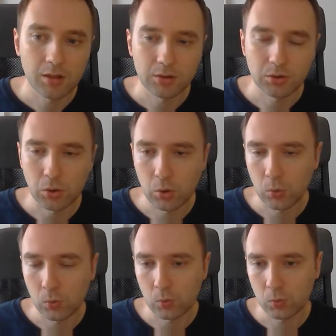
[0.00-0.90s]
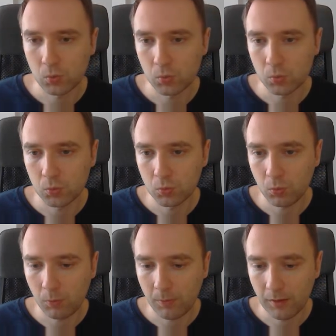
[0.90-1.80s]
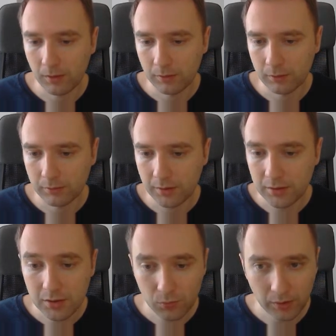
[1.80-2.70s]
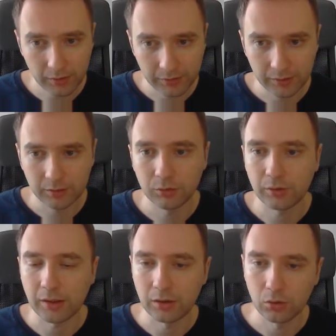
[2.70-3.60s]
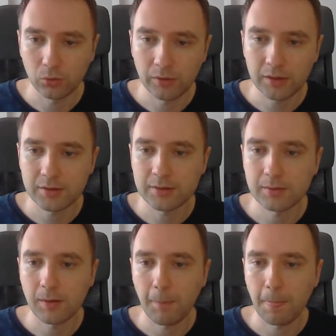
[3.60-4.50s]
So this is one thing you can do with this.